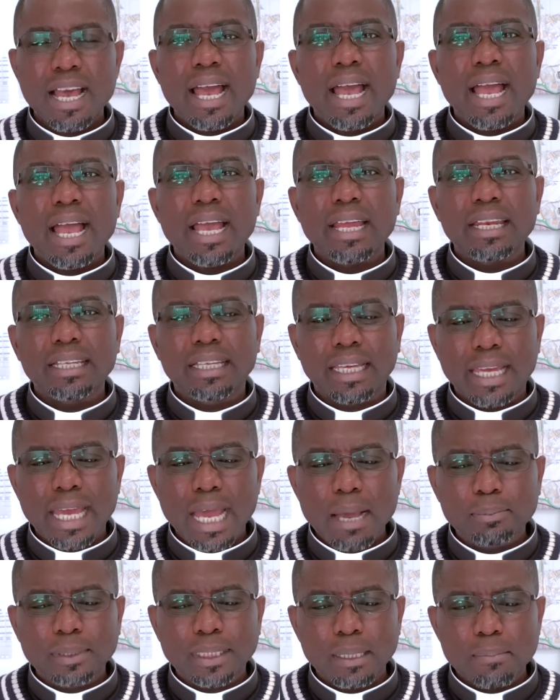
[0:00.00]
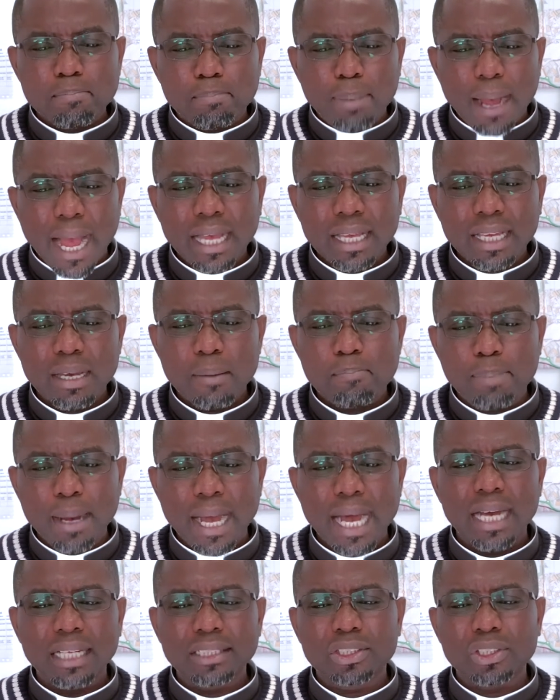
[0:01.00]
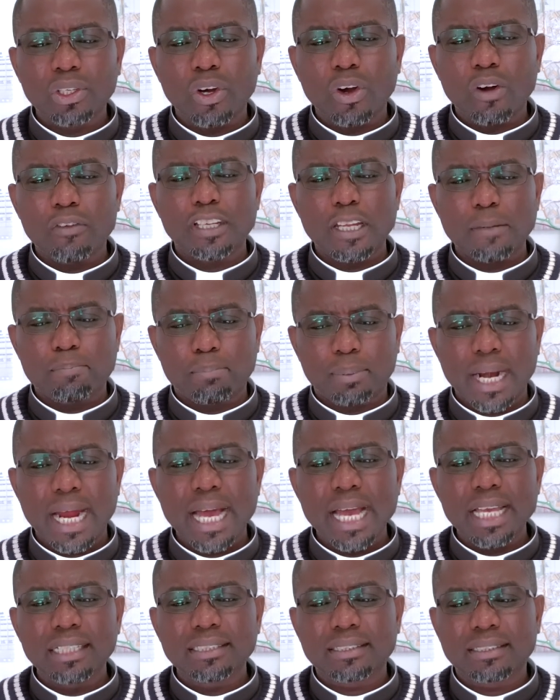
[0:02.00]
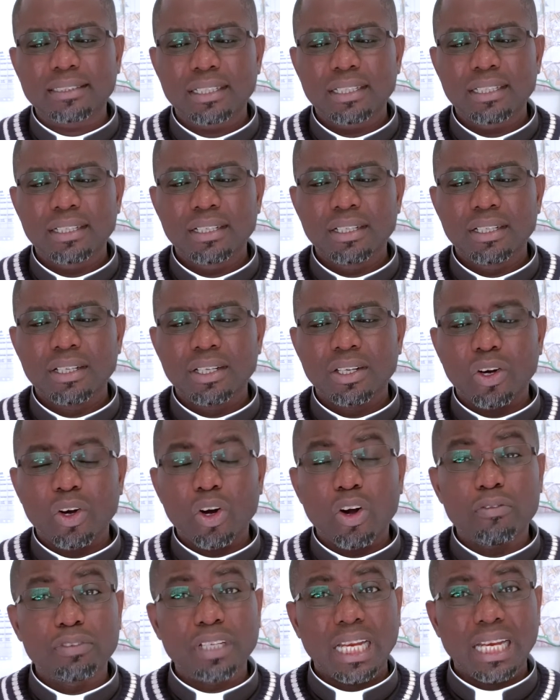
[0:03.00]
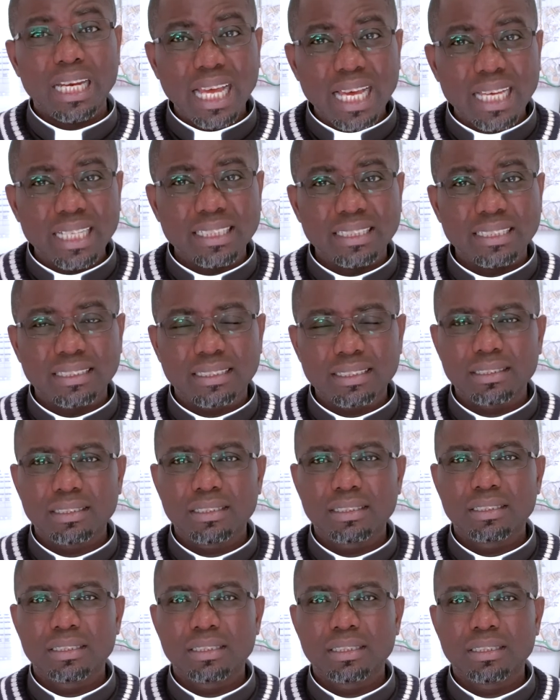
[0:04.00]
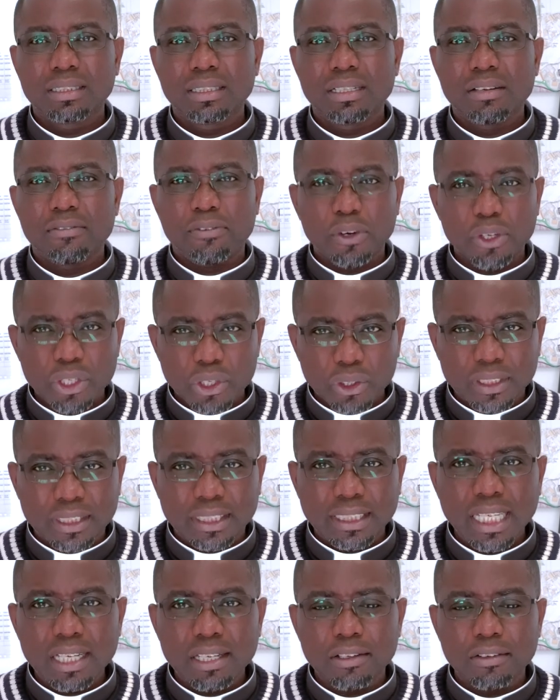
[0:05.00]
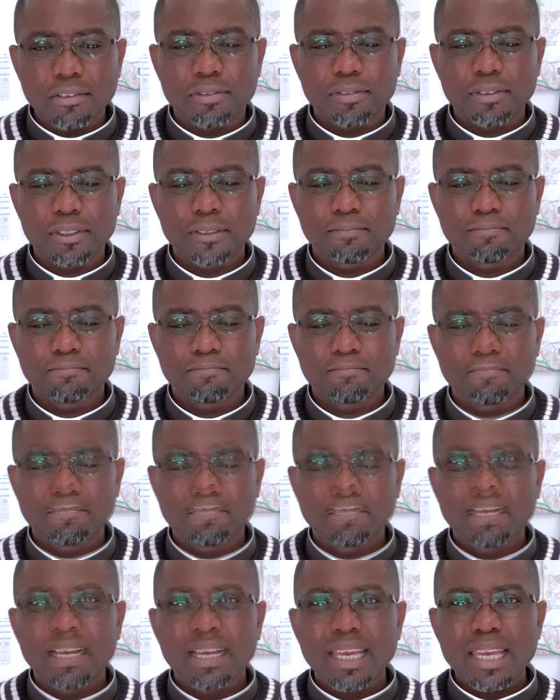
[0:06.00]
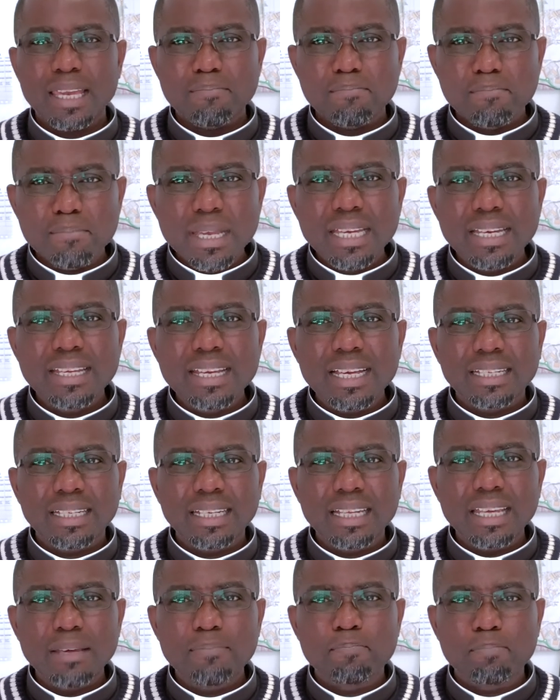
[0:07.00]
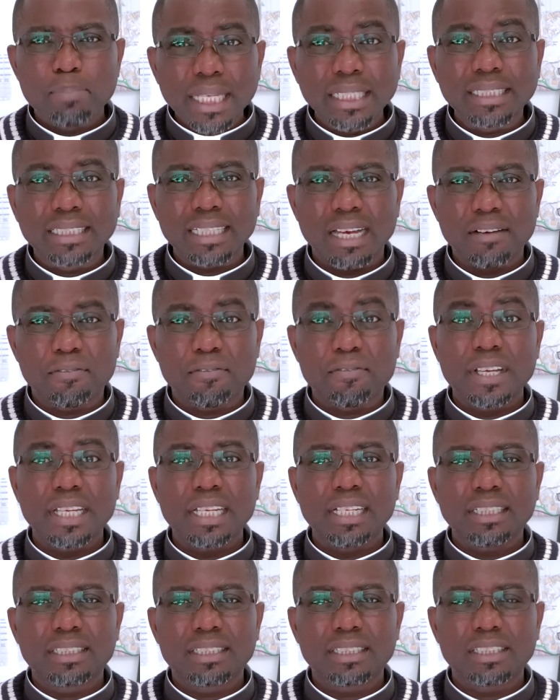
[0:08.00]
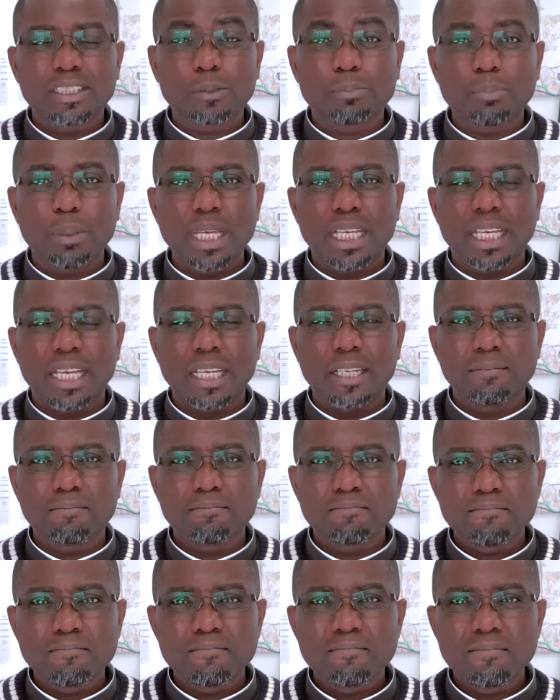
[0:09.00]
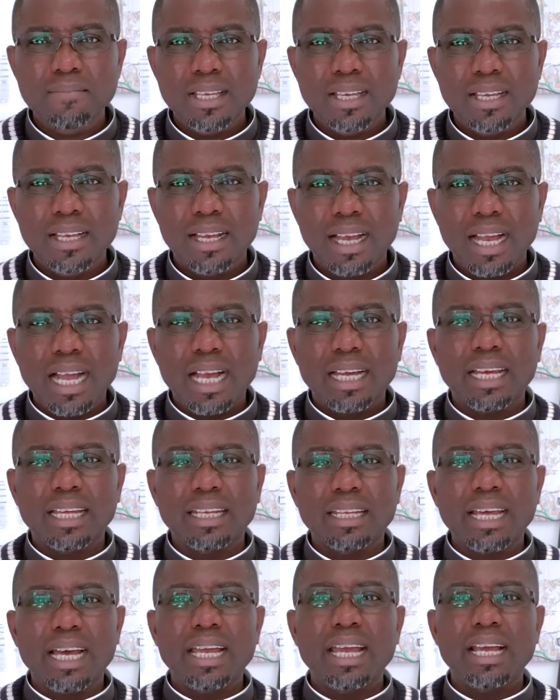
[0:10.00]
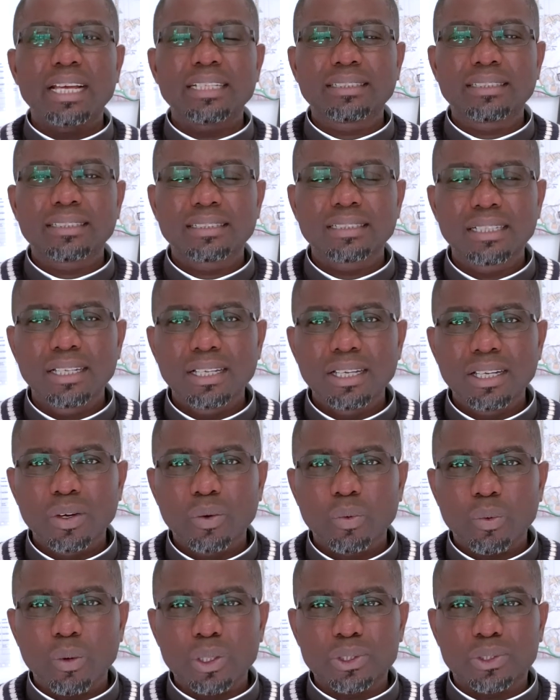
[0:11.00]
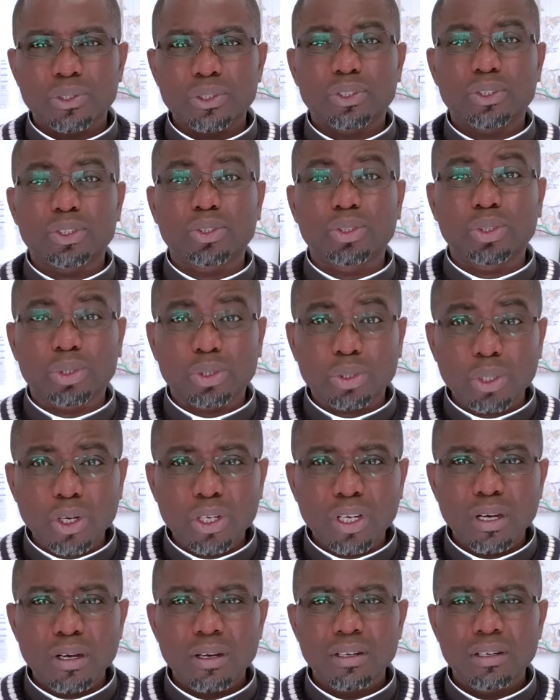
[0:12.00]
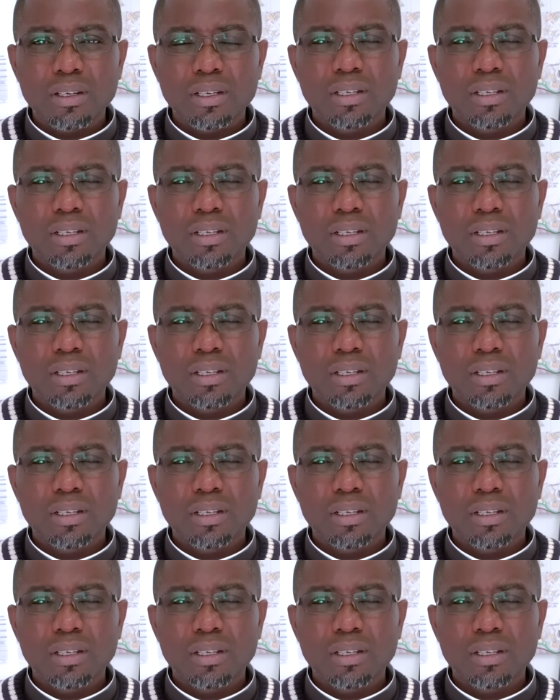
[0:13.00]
and kept back part of the price of the land for yourself?" Immediately Peter finished speaking, Ananias was struck